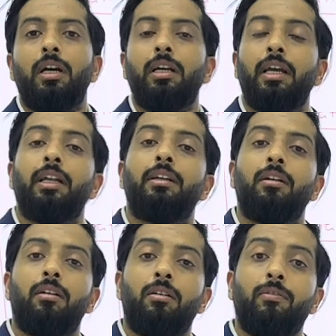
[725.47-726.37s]
Again,
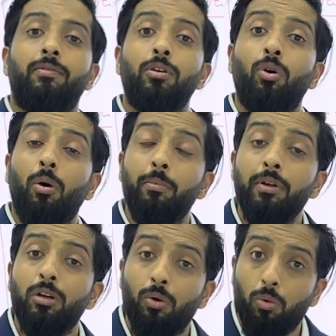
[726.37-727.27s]
uh,
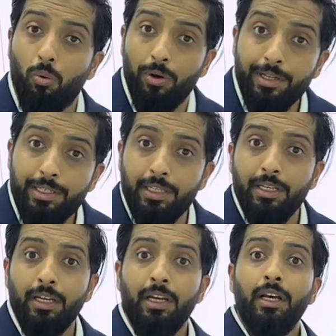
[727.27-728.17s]
phenomenal
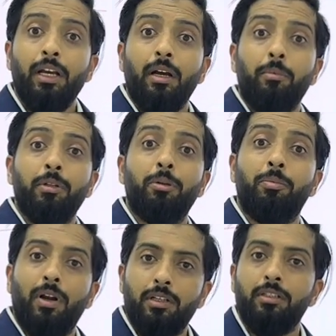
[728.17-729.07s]
quality, but the
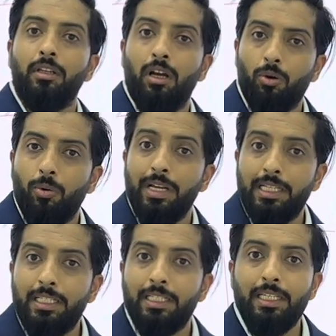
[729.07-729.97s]
prices are quite
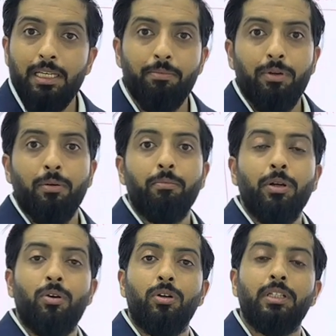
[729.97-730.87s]
steep
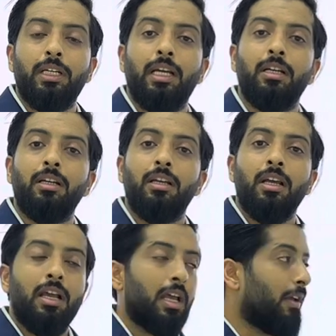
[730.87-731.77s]
because again,
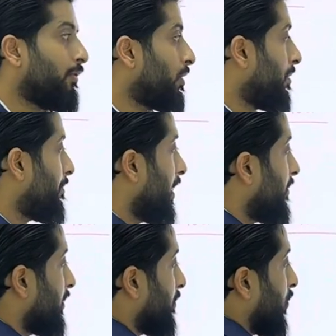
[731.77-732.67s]
if you compare
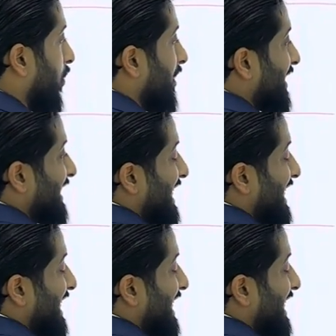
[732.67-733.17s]
with the products